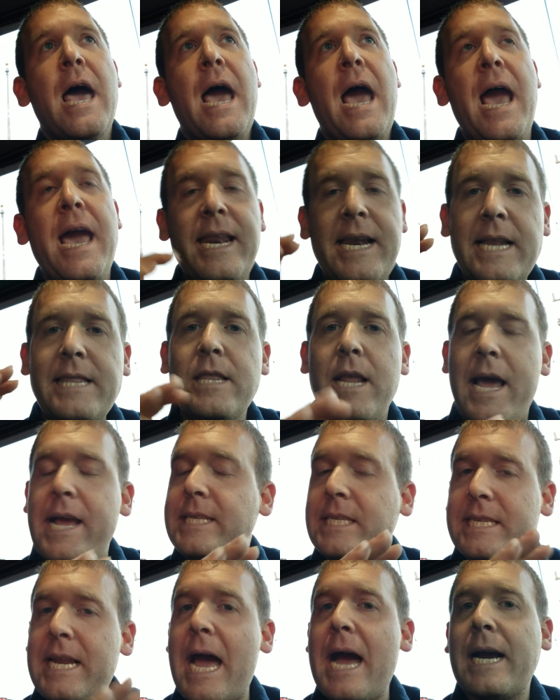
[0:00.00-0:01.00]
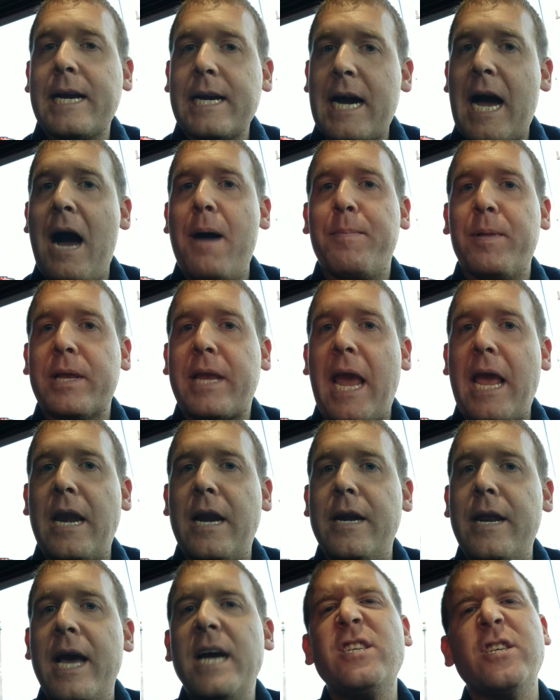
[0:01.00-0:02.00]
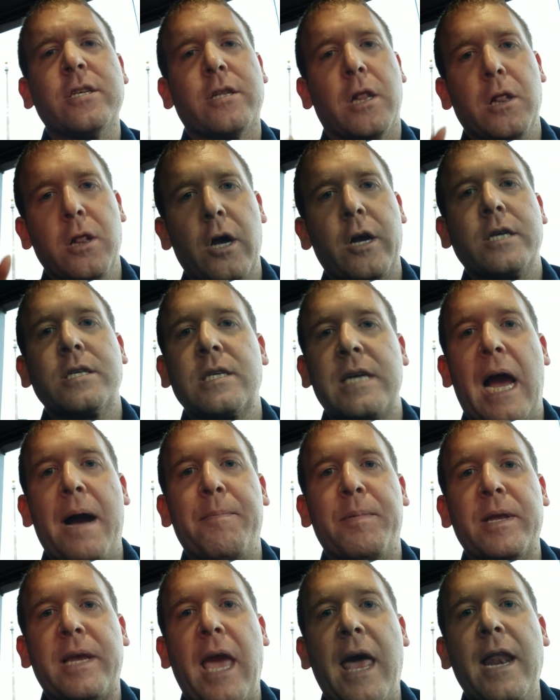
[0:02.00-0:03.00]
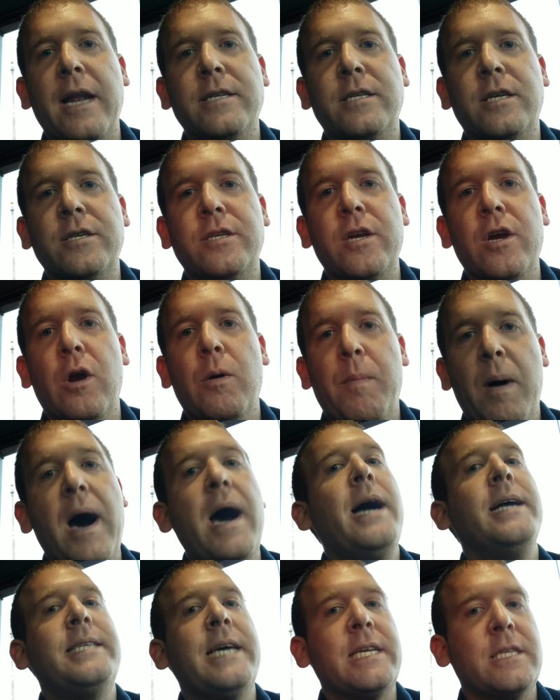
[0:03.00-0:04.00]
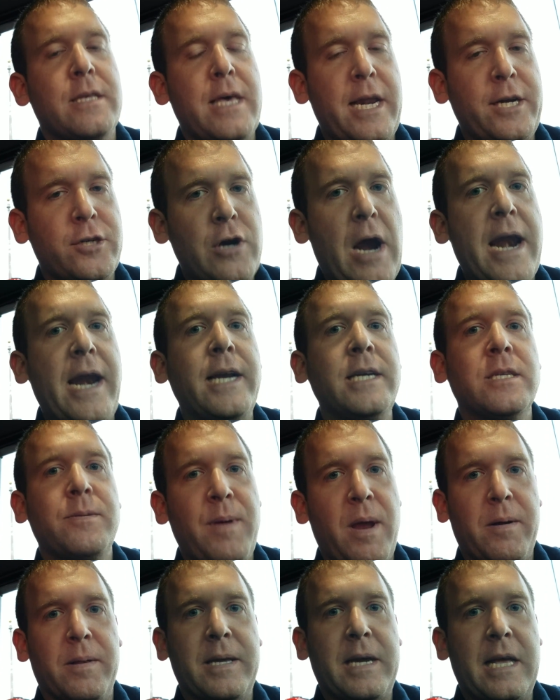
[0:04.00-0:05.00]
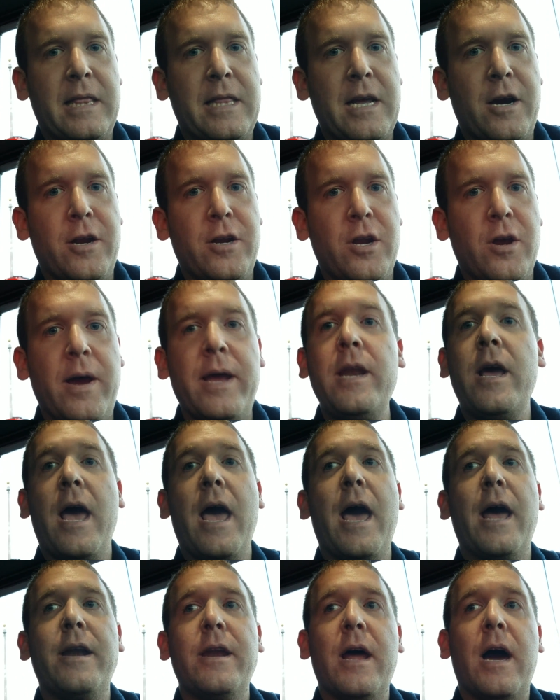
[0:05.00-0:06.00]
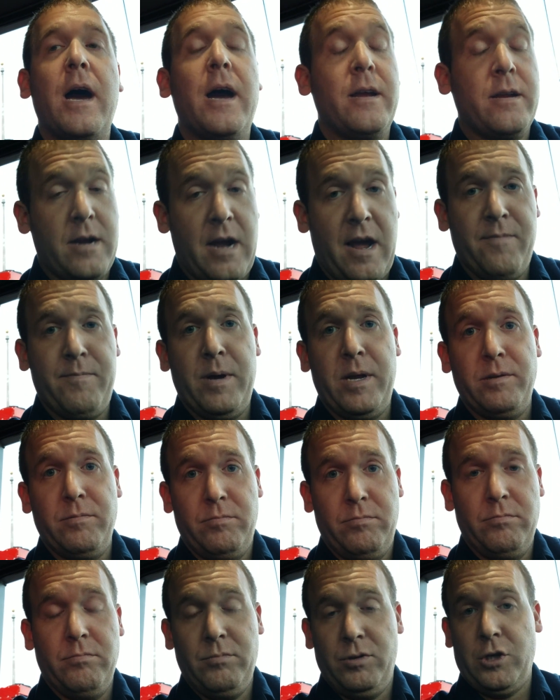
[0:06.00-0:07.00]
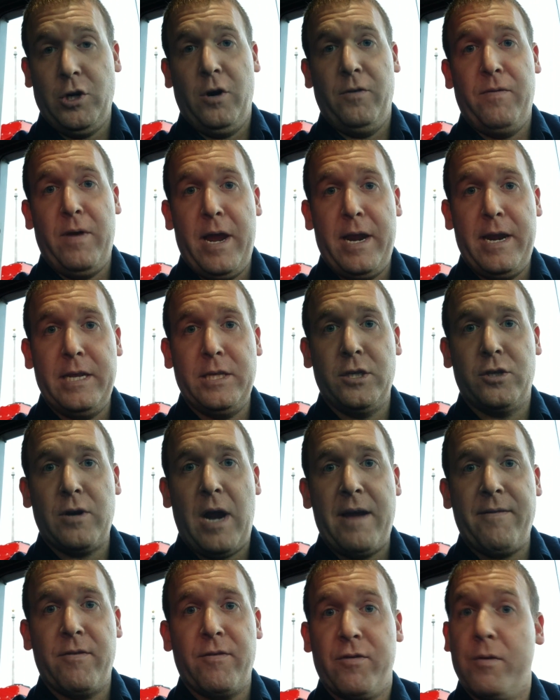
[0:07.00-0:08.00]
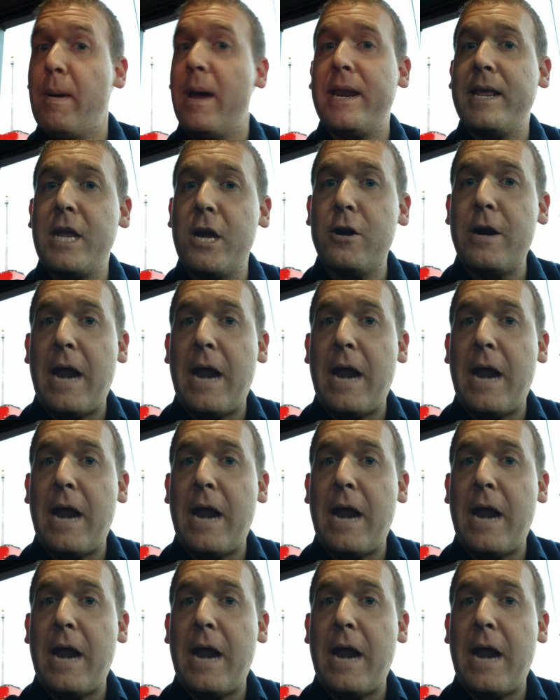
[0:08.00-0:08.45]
And it's not complicated, it just looks complicated to do, but it takes a lot of training to be able to get there and do it. And I've been certified as a driver for about a year